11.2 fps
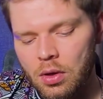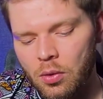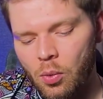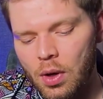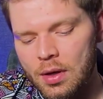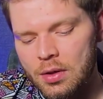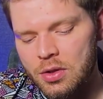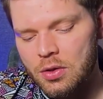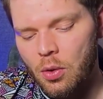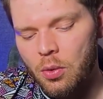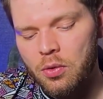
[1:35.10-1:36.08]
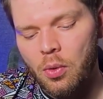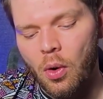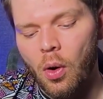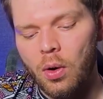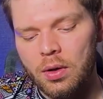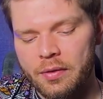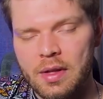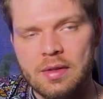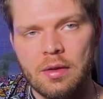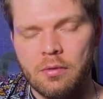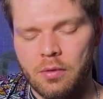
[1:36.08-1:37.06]
you want to just go through all of
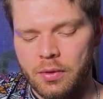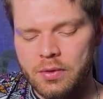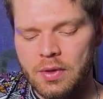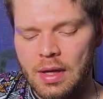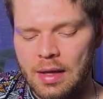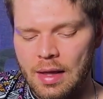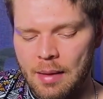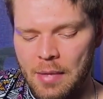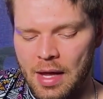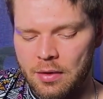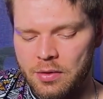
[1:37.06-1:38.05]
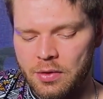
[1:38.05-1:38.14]
these intervals in that manner.